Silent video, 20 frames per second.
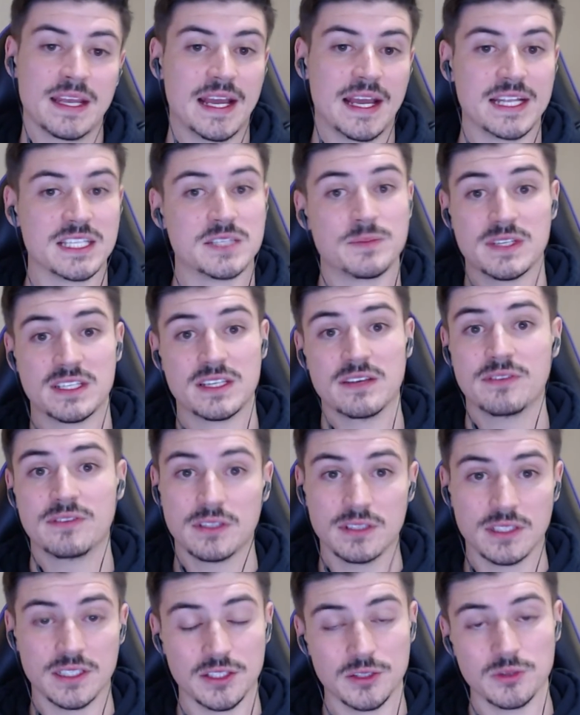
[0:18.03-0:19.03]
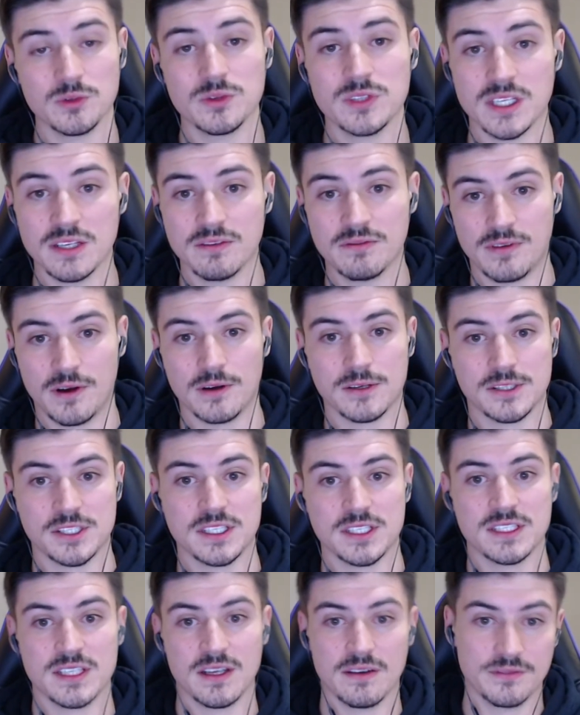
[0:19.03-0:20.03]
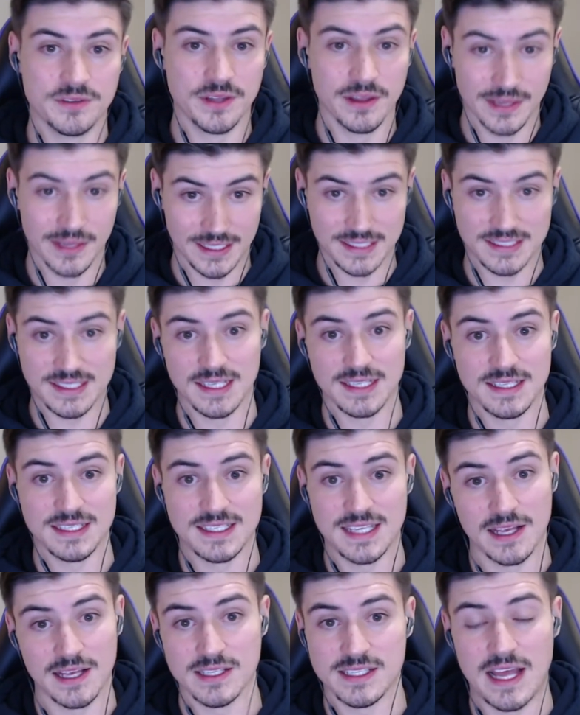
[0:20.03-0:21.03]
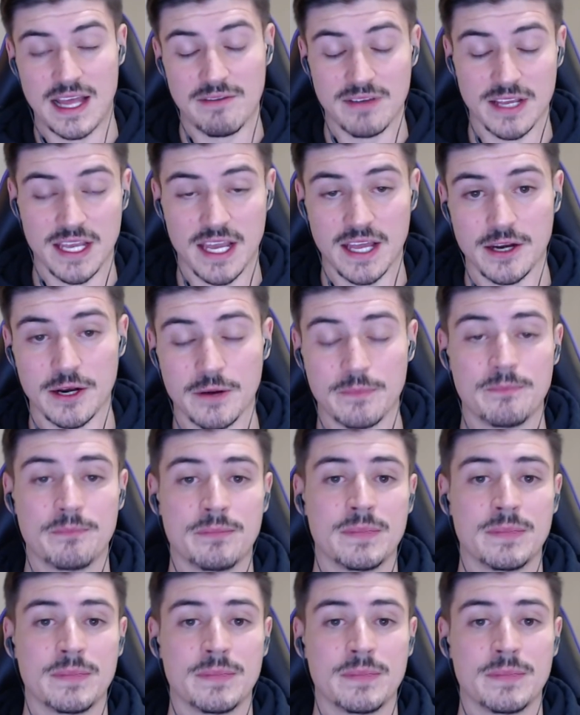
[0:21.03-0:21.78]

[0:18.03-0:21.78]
and specifically using functions of the LinkedIn Sales Navigator.